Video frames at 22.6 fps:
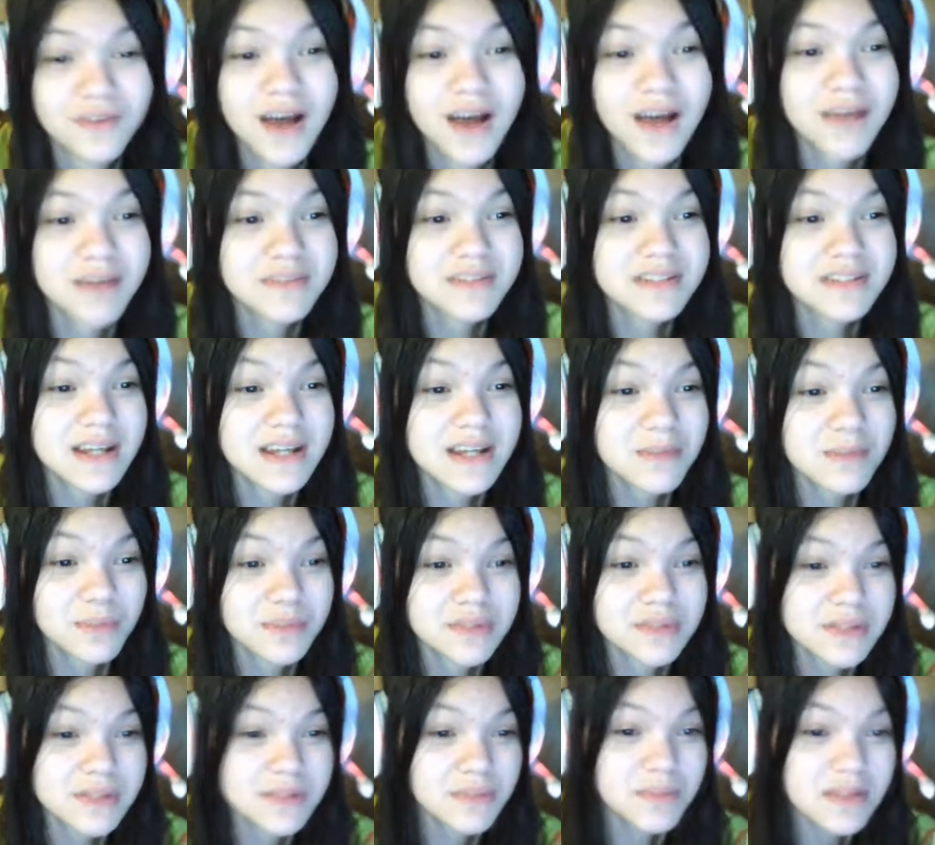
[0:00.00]
crime to tamper
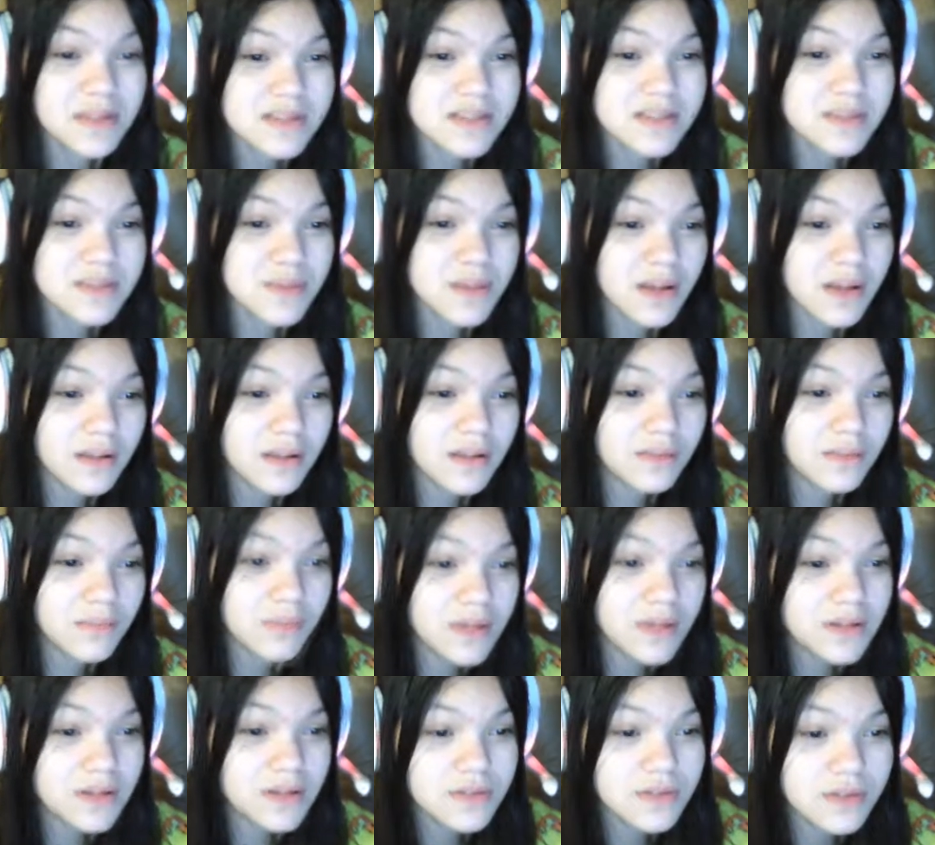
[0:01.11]
with someone else's mail.
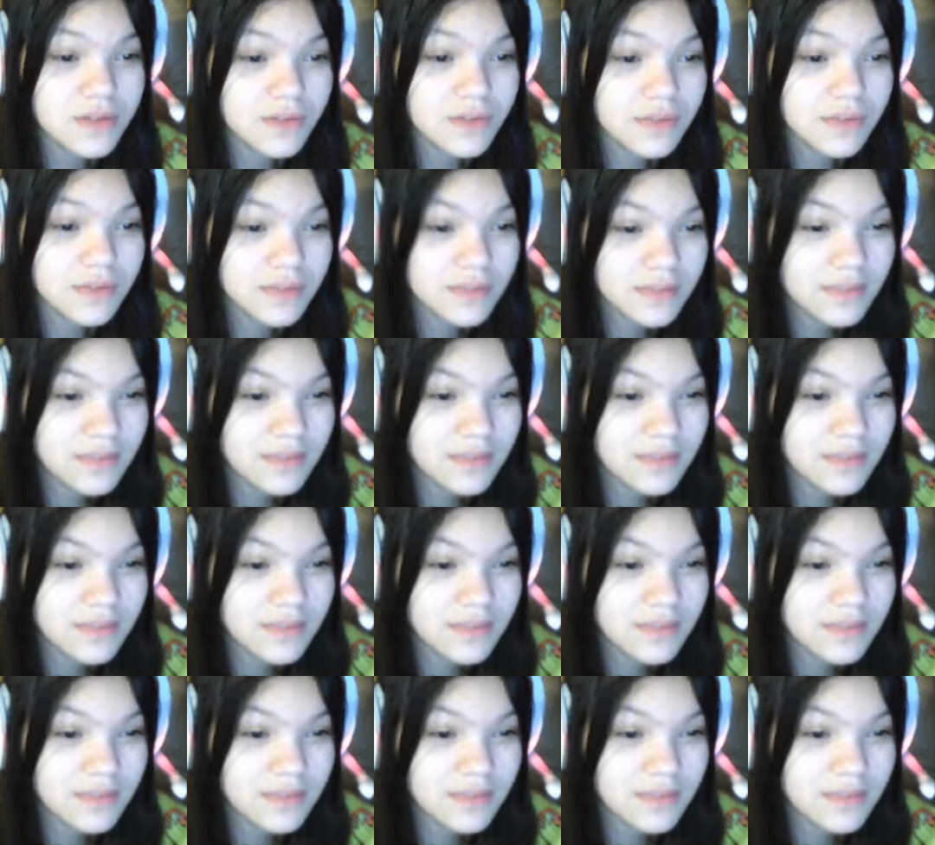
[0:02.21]
What do you do?